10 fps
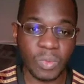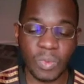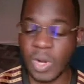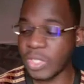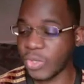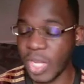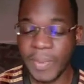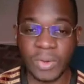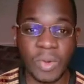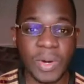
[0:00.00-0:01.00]
When
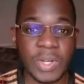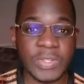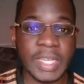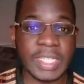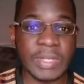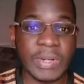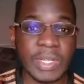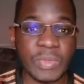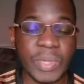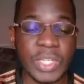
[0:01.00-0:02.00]
Sodom and Gomorrah was getting
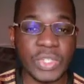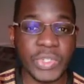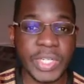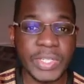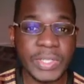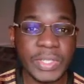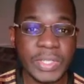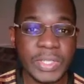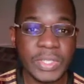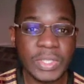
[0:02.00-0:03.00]
ready to be destroyed,
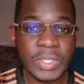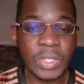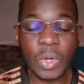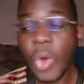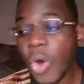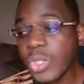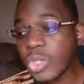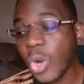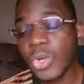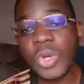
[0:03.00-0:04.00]
God
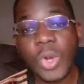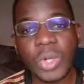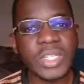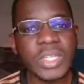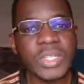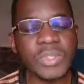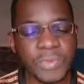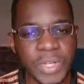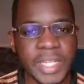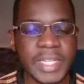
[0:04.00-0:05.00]
told Lot
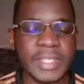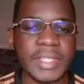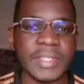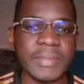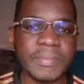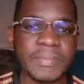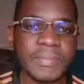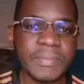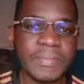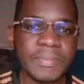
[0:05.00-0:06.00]
to flee the city.
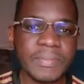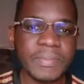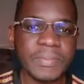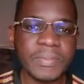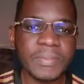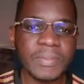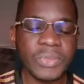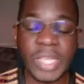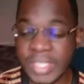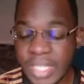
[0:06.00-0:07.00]

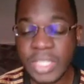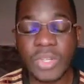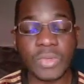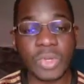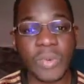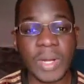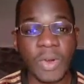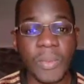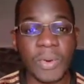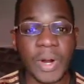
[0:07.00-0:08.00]
The cities of Sodom
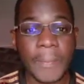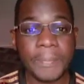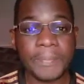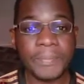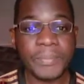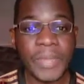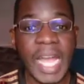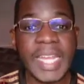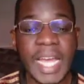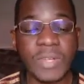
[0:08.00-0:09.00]
and Gomorrah.
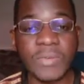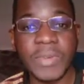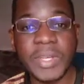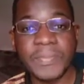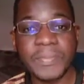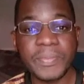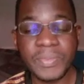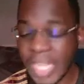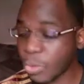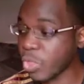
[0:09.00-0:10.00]
And he had to flee.
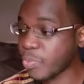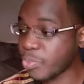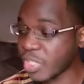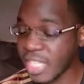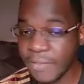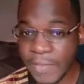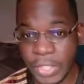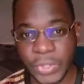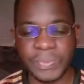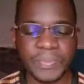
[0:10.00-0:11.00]
That was
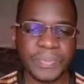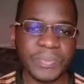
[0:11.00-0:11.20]
preservation.